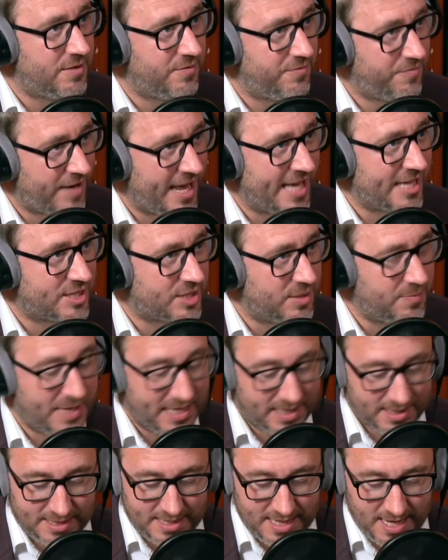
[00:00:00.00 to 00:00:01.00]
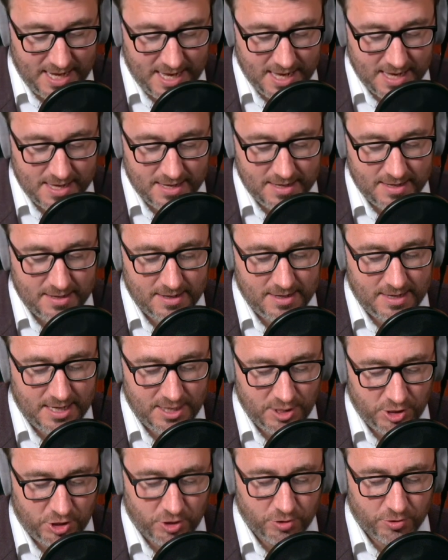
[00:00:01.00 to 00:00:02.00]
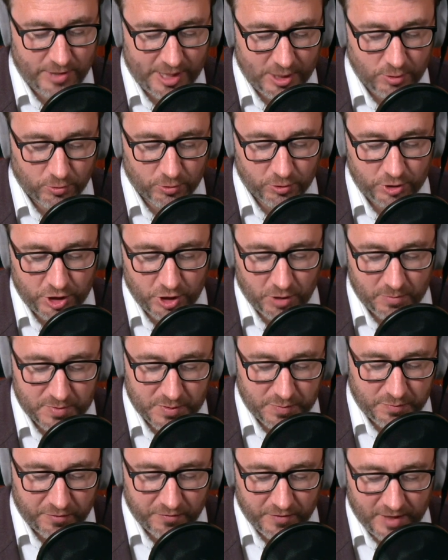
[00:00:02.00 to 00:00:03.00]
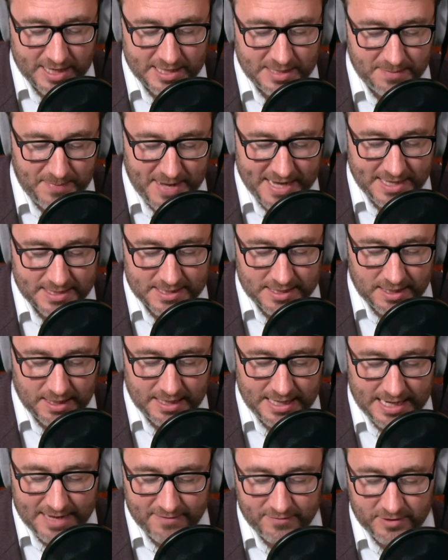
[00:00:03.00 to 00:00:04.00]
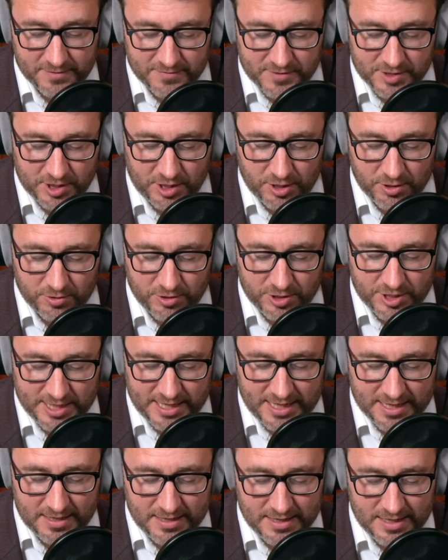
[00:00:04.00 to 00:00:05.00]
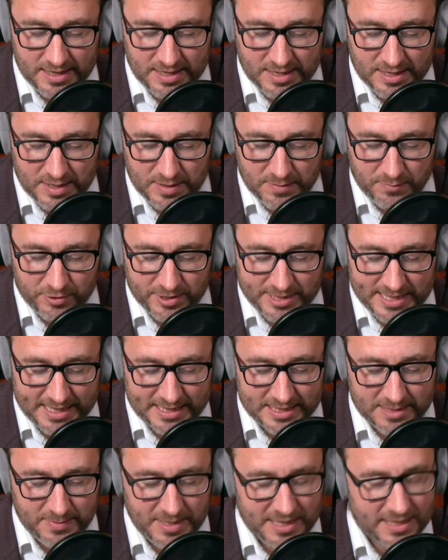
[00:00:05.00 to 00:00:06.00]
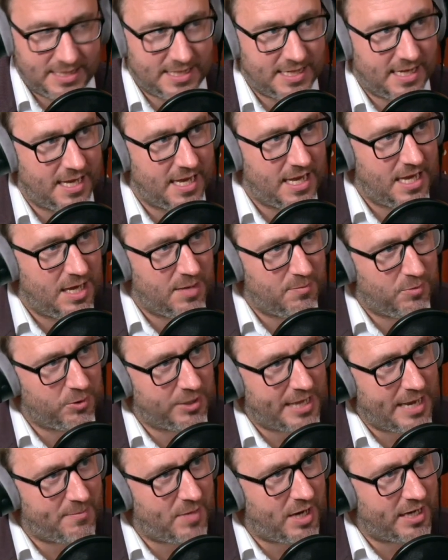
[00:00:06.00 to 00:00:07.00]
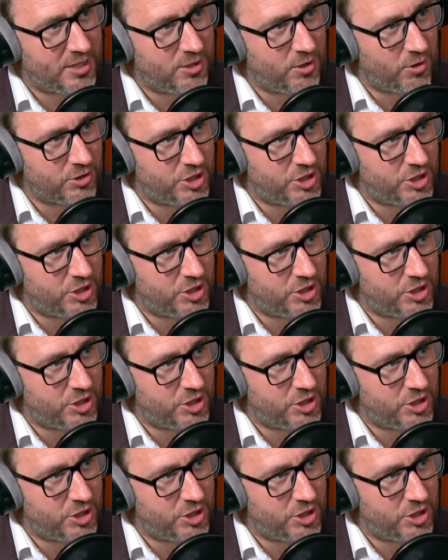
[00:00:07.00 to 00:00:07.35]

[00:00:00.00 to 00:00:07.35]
flexibility, ensuring all jobs provide a baseline level of security and predictability. Paul, that might not